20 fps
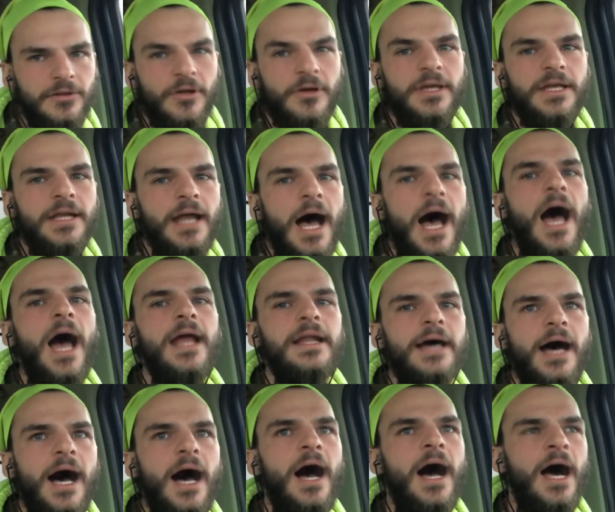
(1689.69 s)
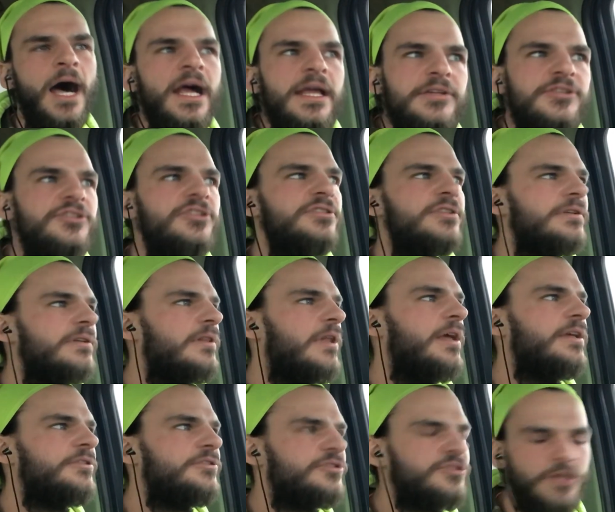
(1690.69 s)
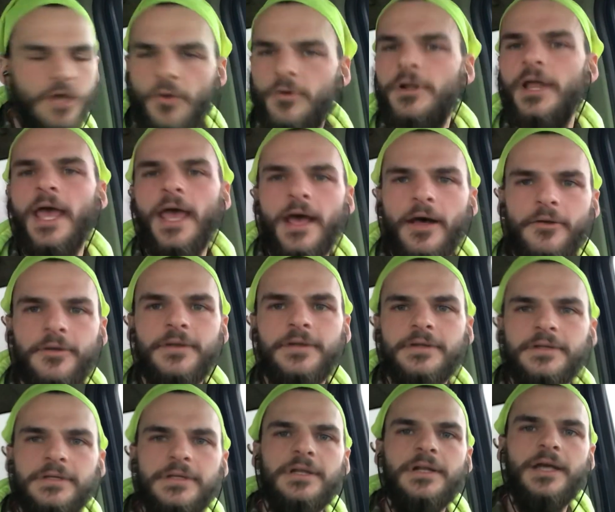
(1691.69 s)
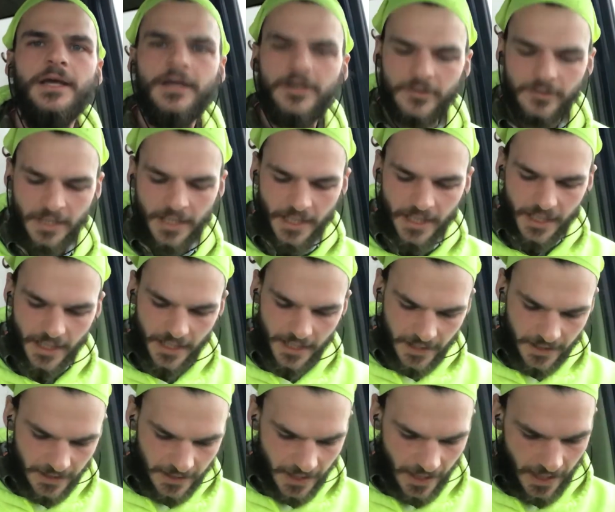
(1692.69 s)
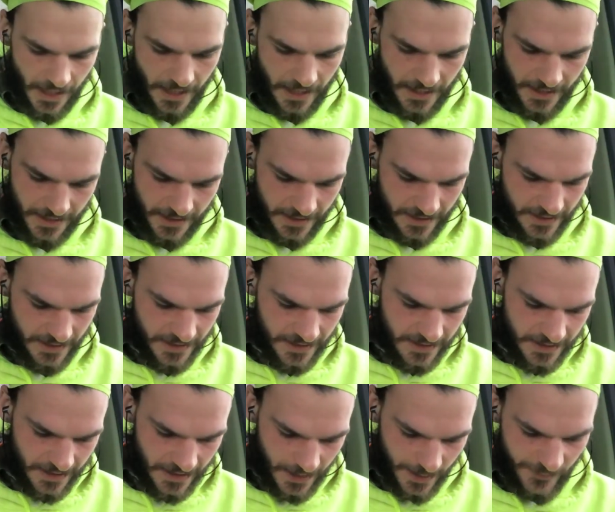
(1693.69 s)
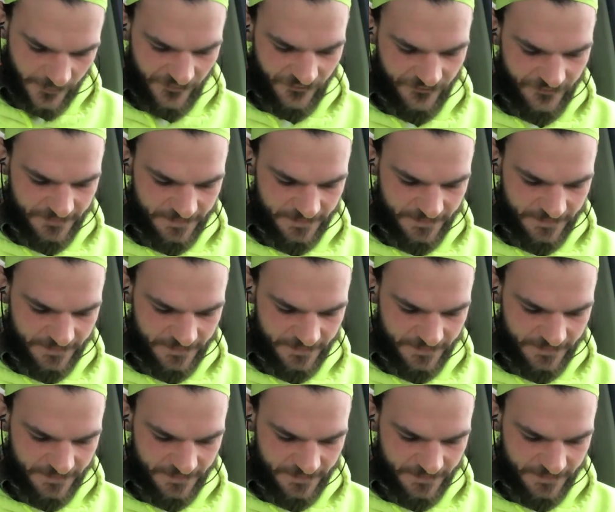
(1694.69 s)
looking eye to eye, like showdown, you know? I'm